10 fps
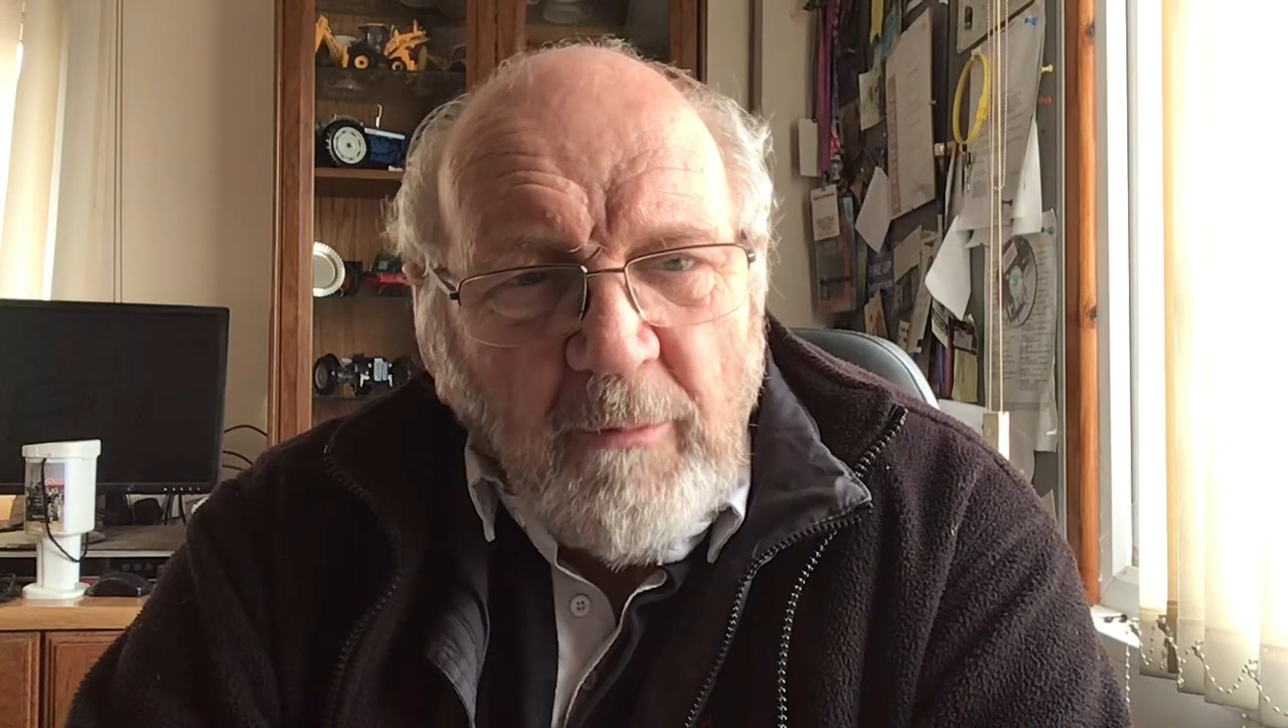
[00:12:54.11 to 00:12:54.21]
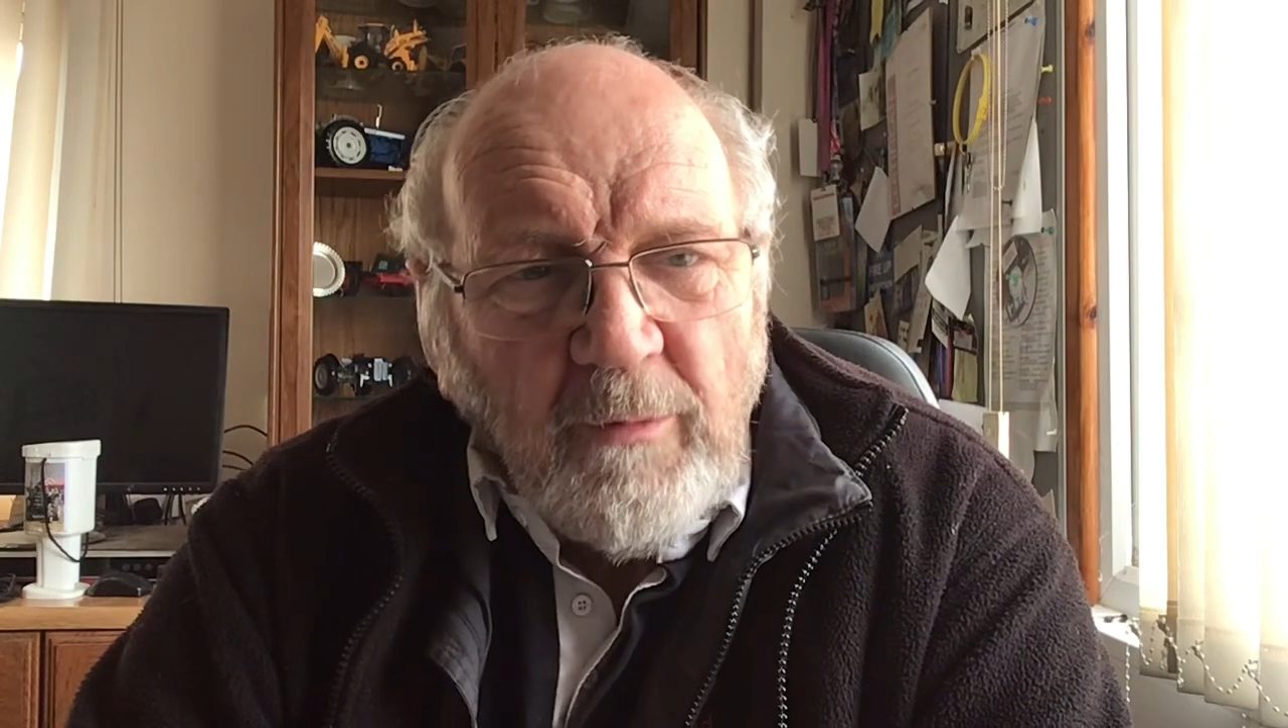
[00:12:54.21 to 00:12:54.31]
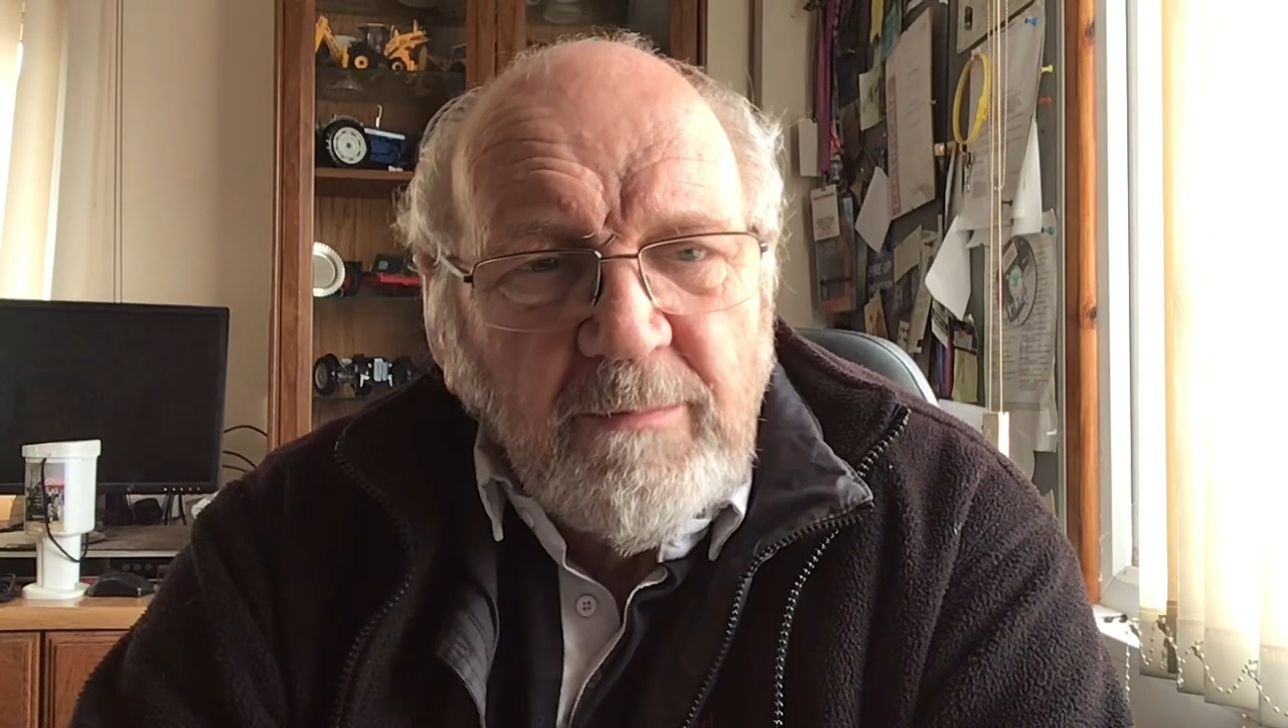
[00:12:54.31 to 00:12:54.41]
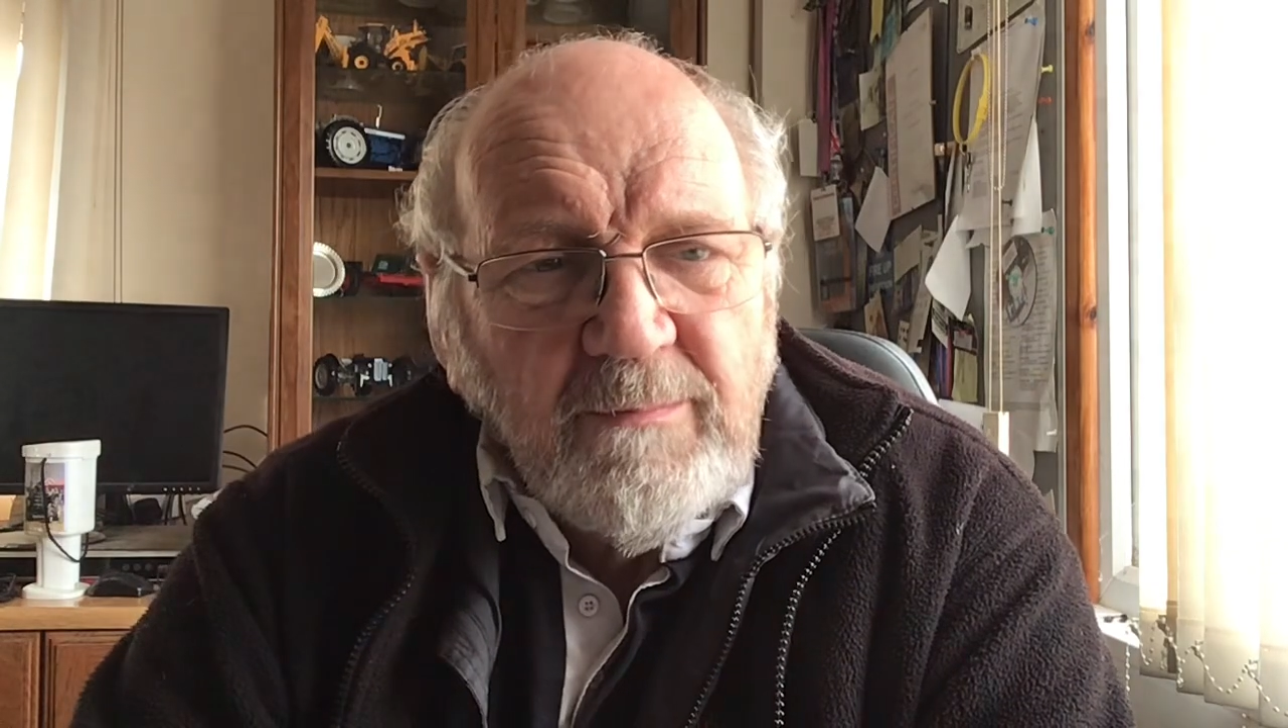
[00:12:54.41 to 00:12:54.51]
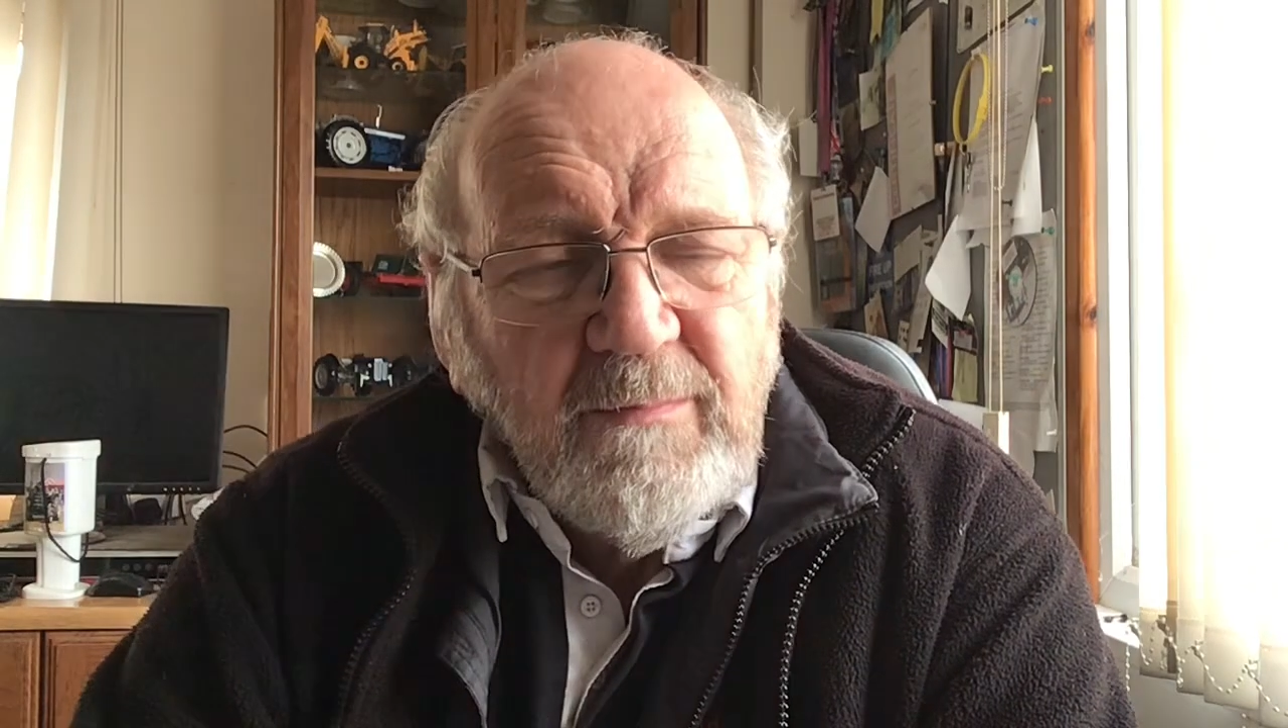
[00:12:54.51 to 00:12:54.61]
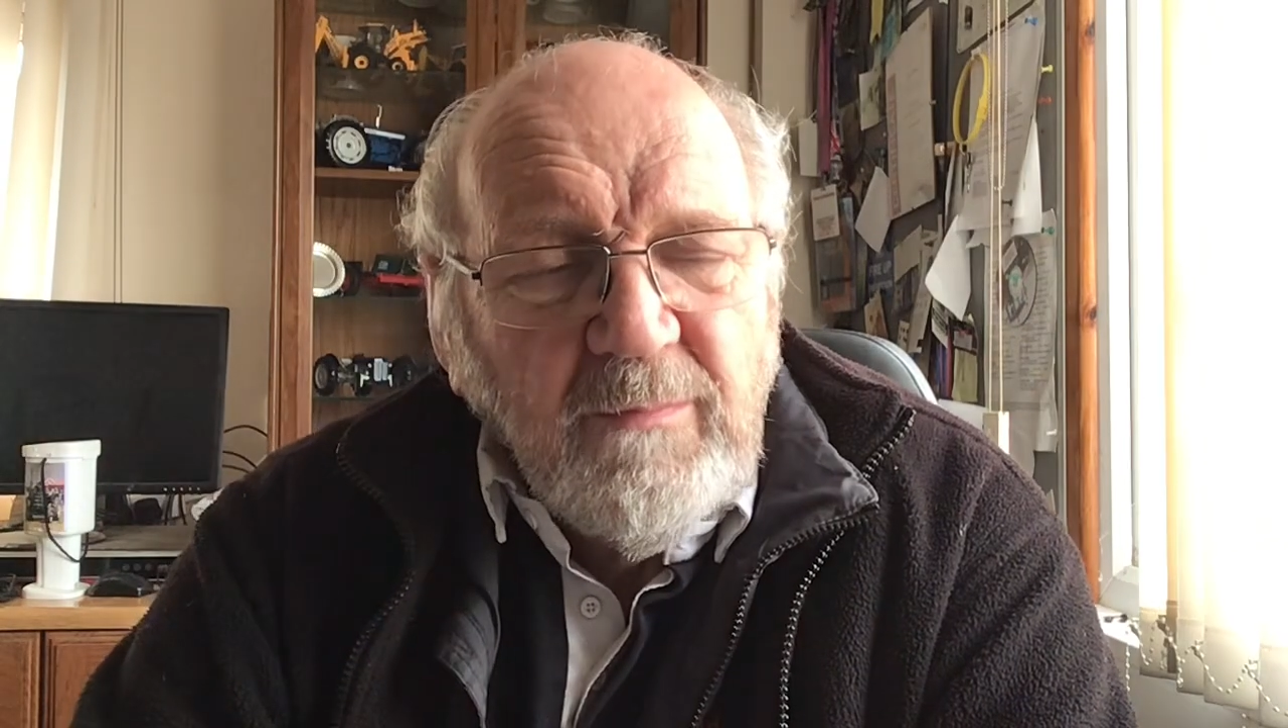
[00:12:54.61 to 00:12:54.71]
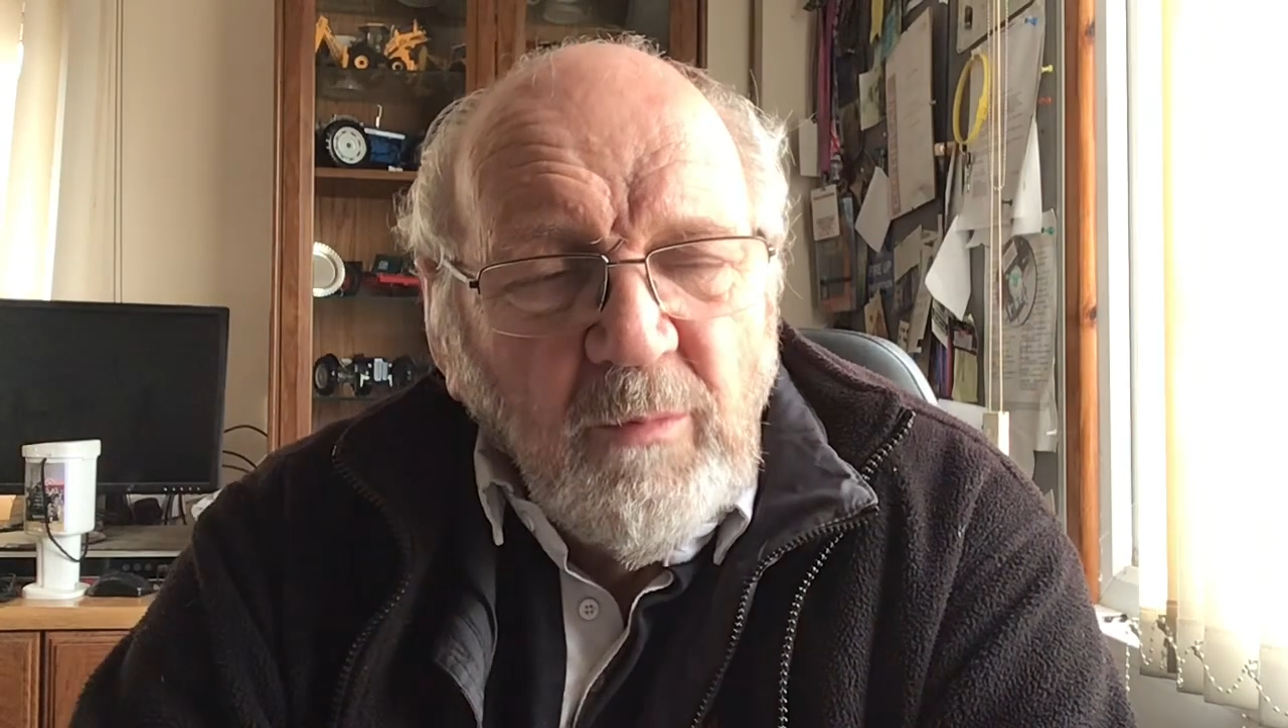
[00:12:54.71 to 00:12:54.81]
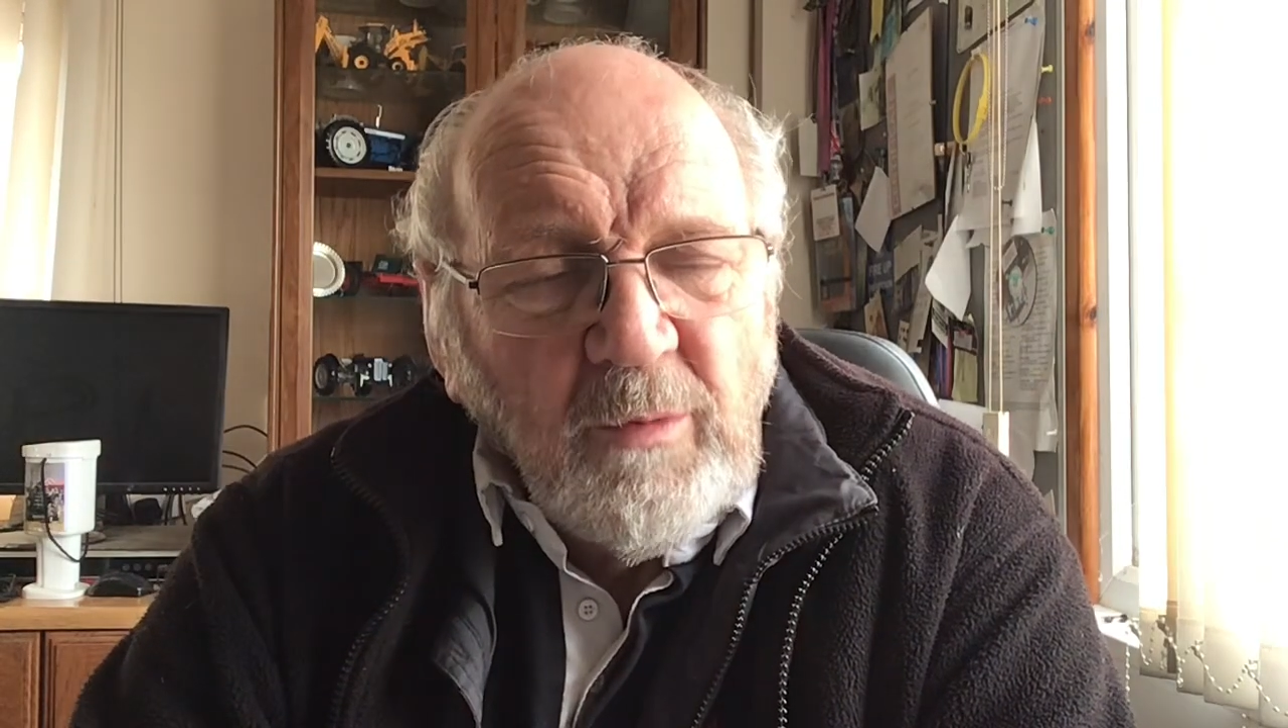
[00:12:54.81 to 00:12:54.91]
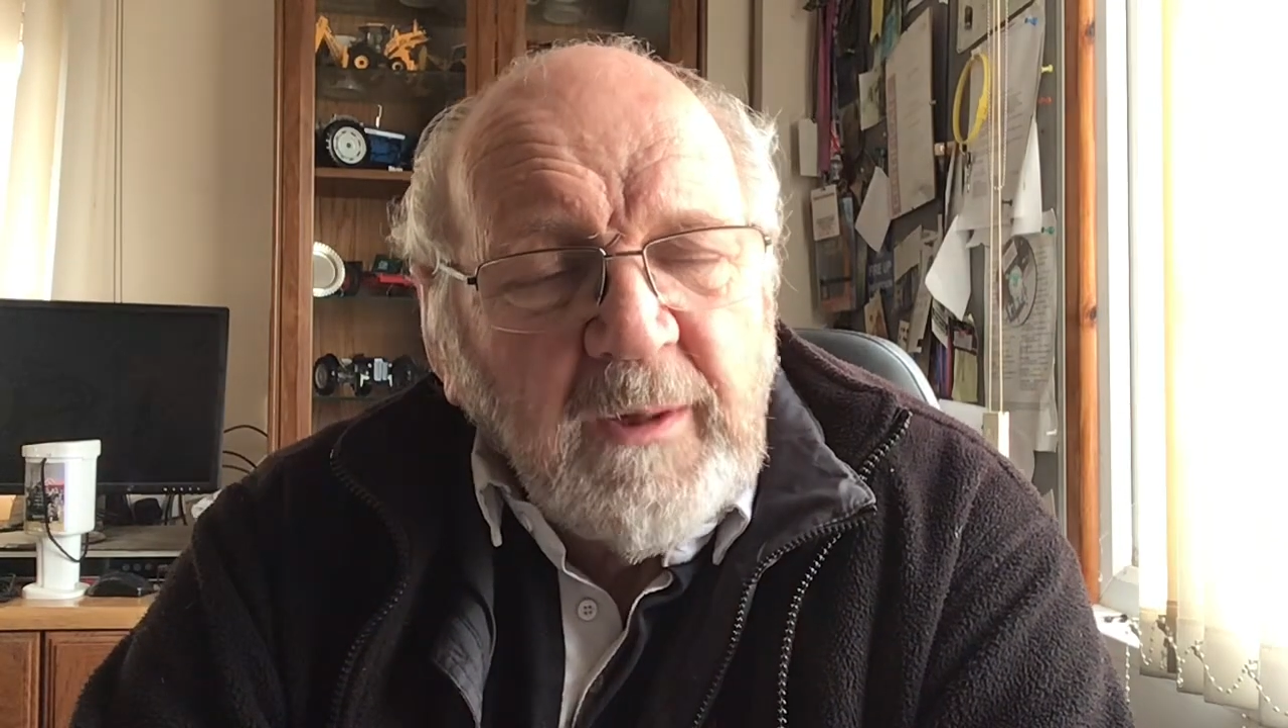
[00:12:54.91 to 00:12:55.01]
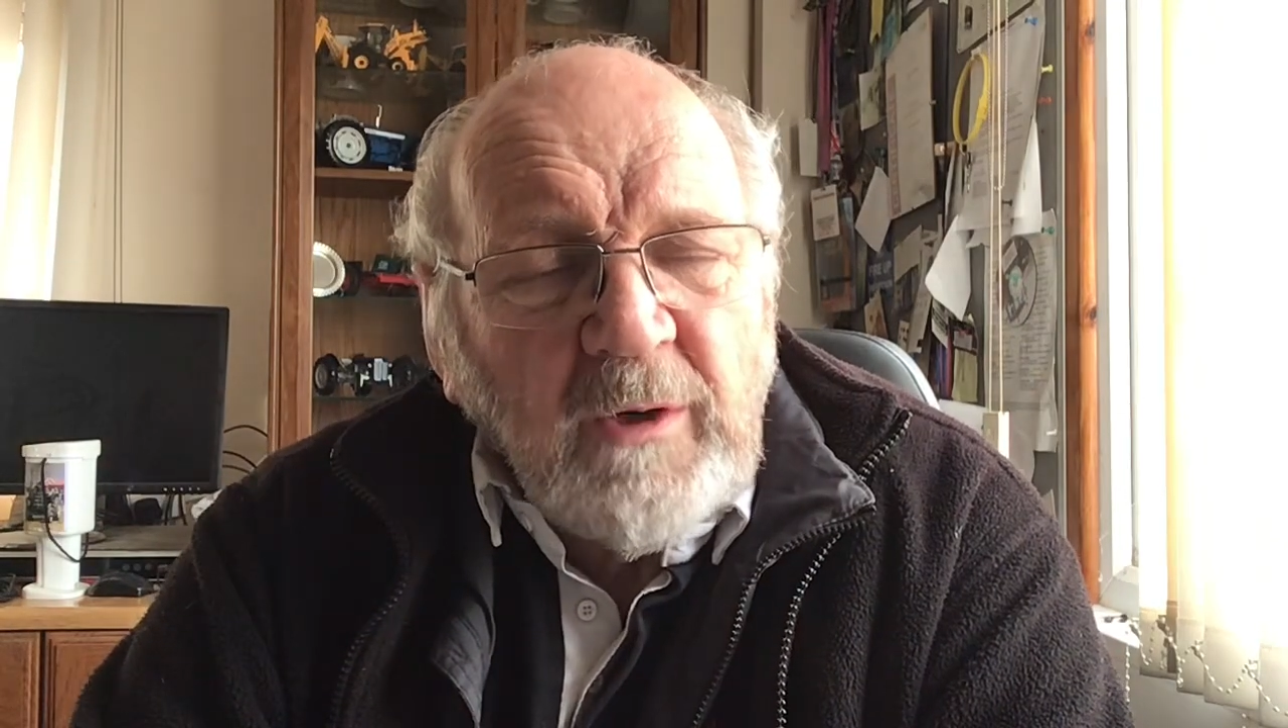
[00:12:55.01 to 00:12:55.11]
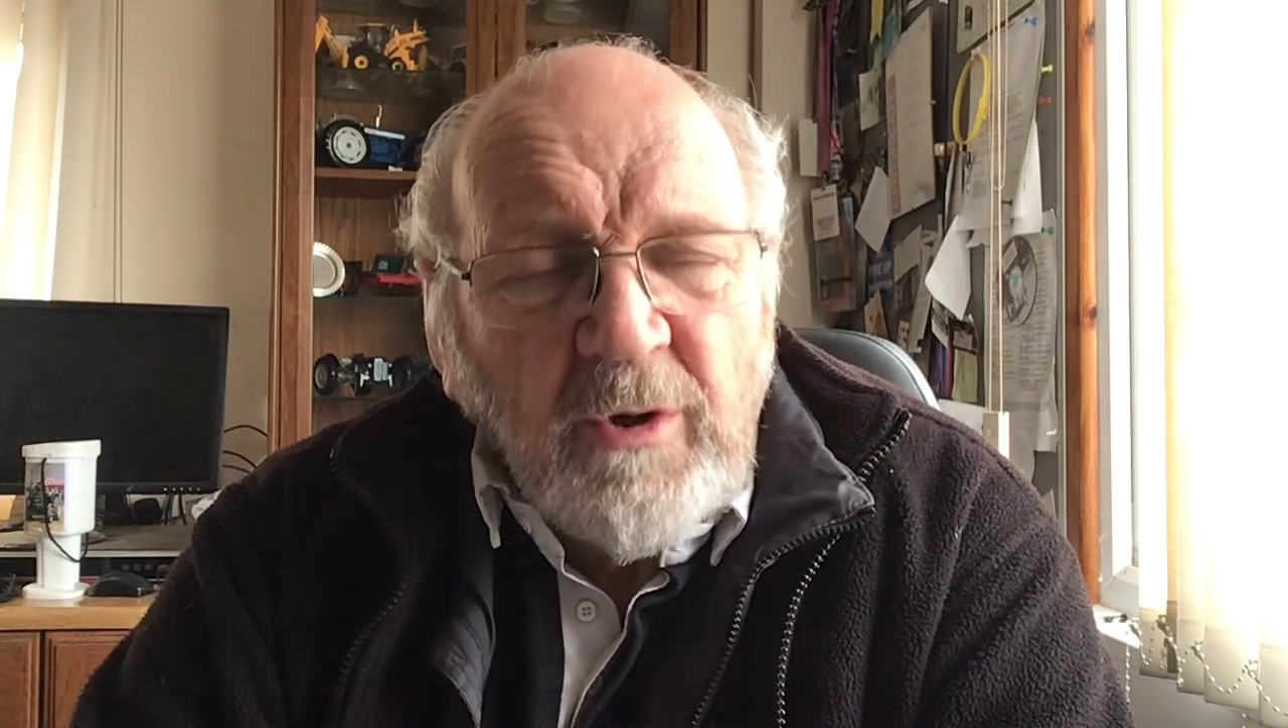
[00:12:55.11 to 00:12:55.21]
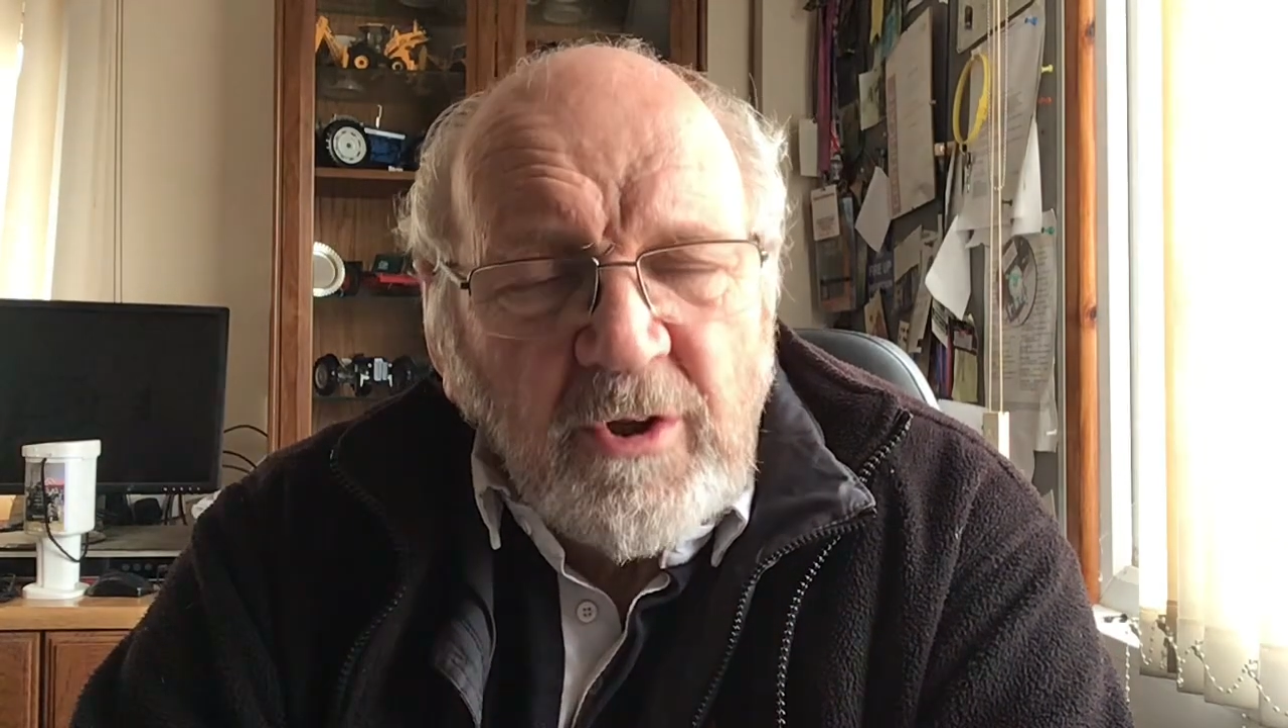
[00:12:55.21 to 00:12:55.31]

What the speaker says: would be quite